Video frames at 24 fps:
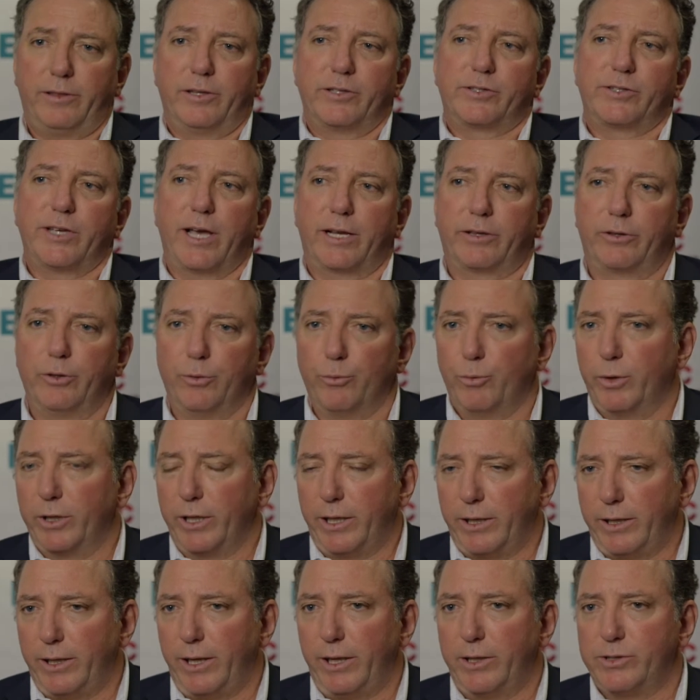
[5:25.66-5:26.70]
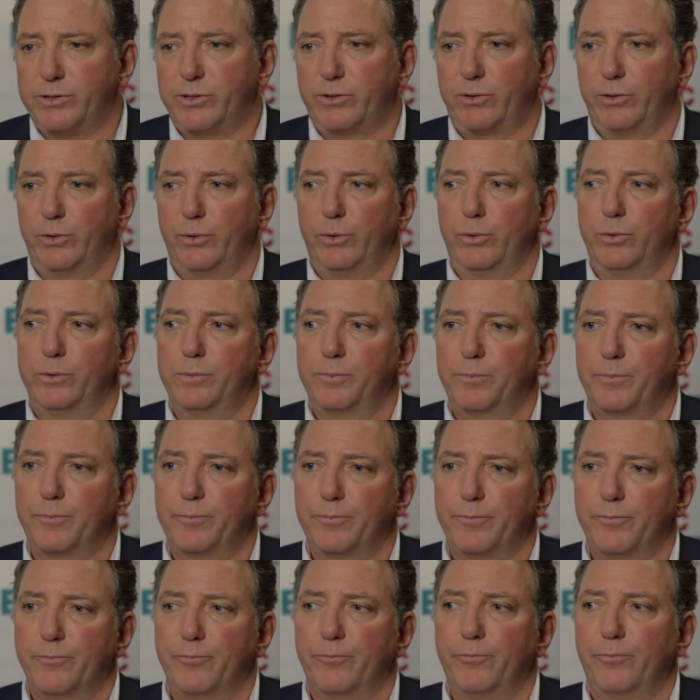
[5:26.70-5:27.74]
the sector really needs to
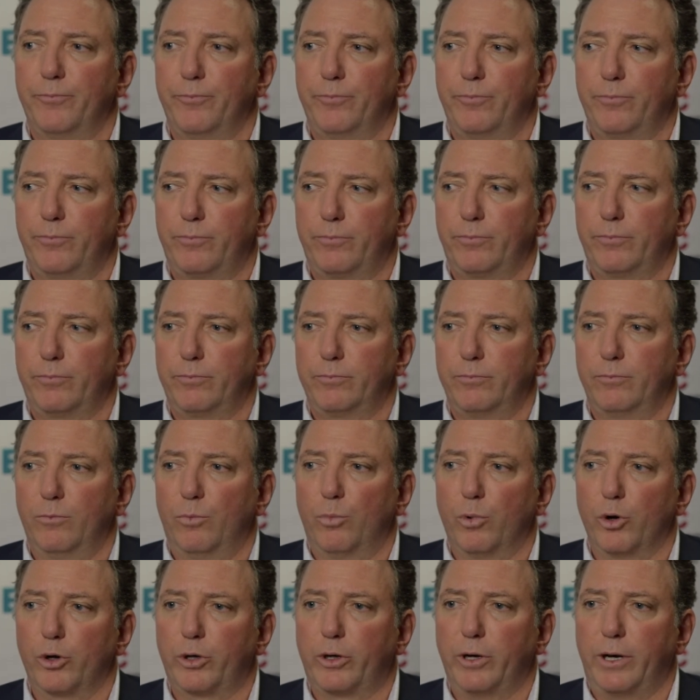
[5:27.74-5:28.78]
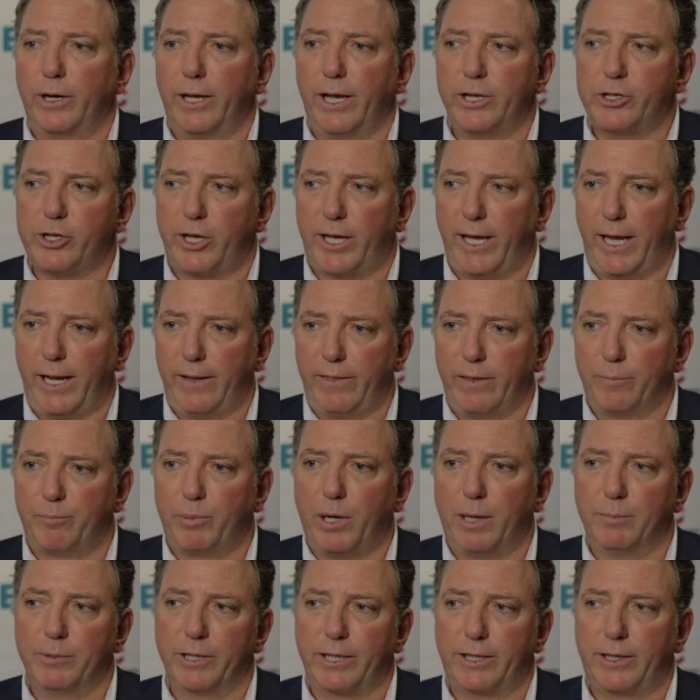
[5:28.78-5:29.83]
work on educating the
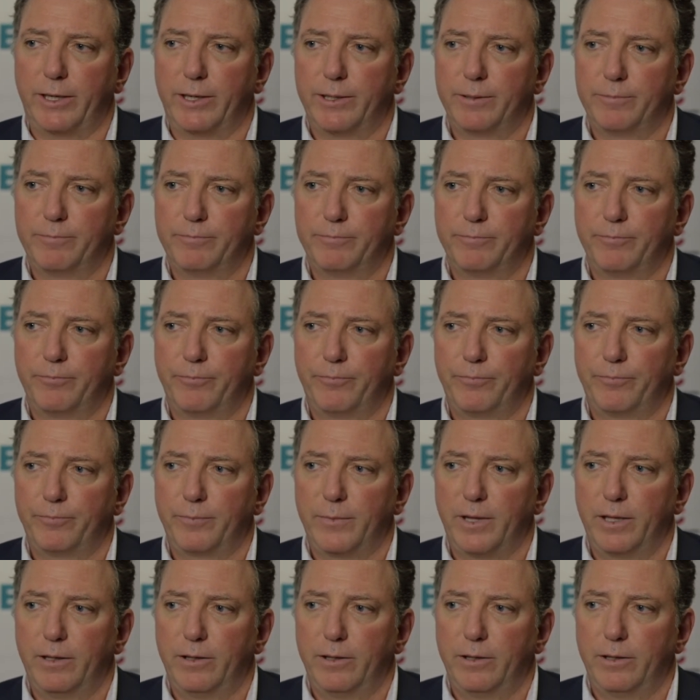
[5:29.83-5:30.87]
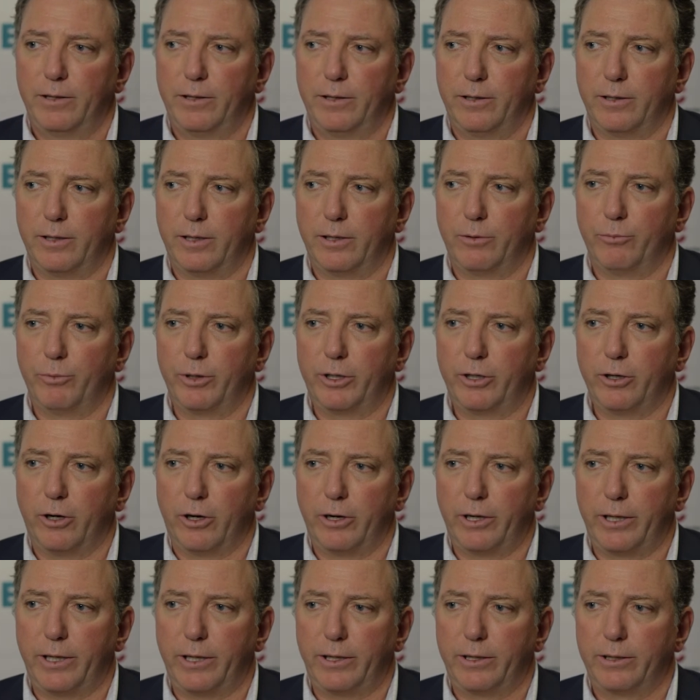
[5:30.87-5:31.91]
public
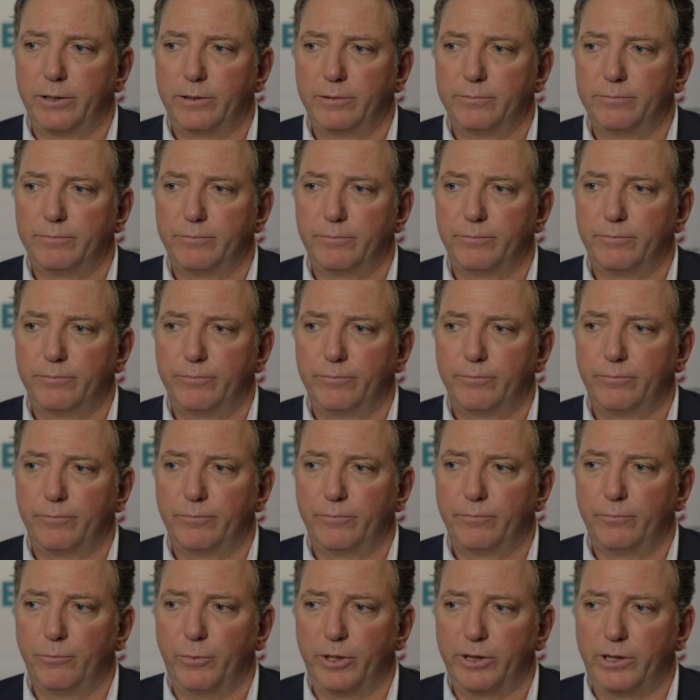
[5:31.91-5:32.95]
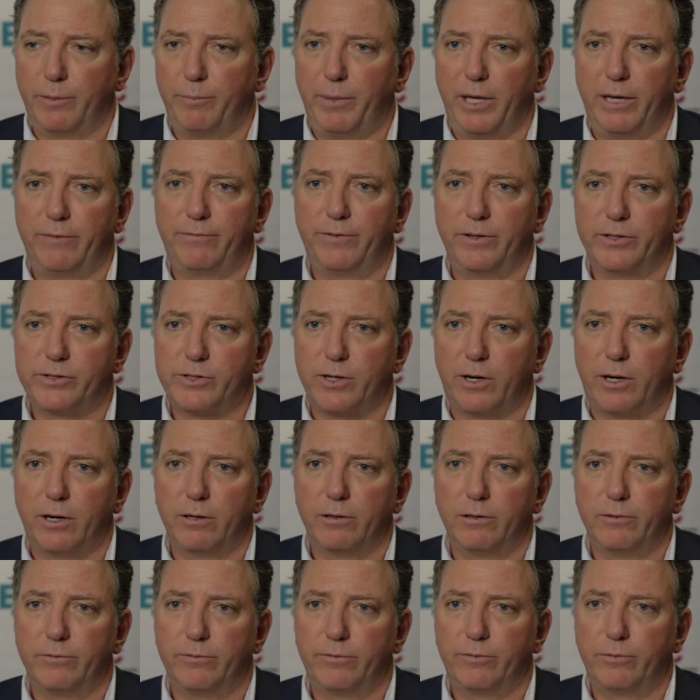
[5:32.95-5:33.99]
regarding what the benefits
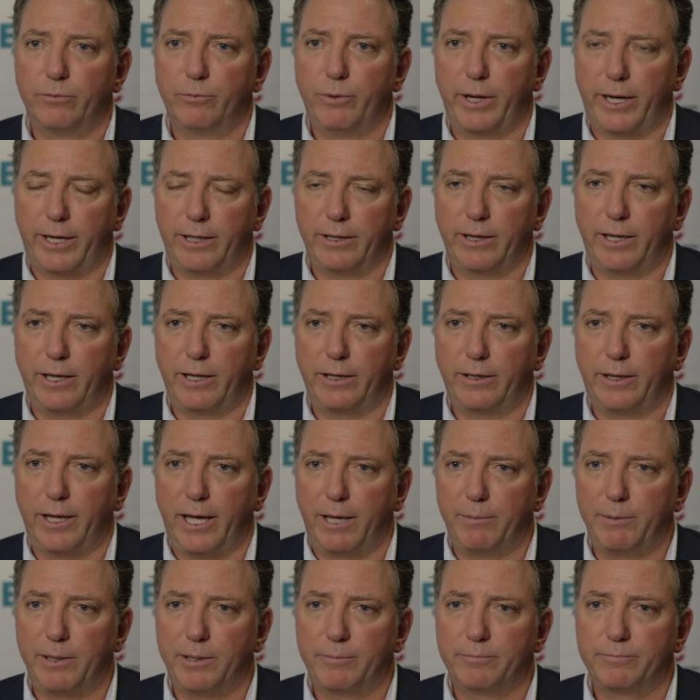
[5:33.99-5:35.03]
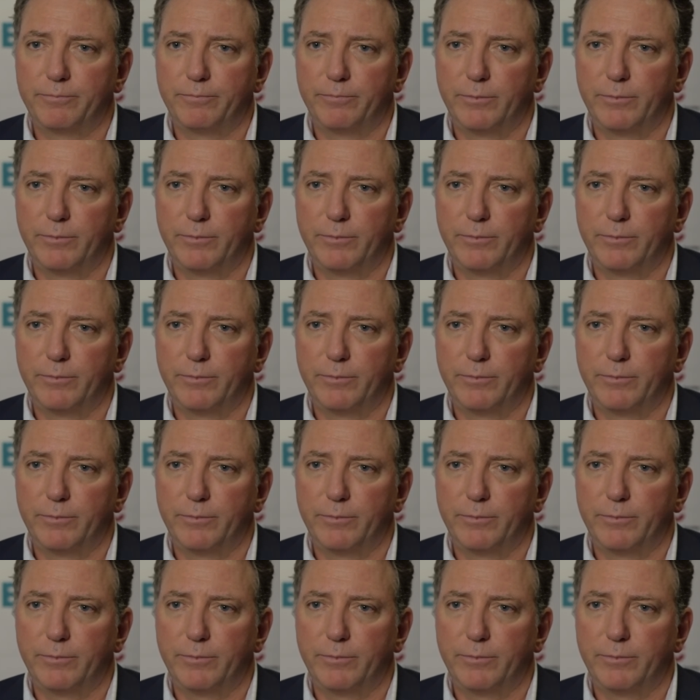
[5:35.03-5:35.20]
are of regulated gaming.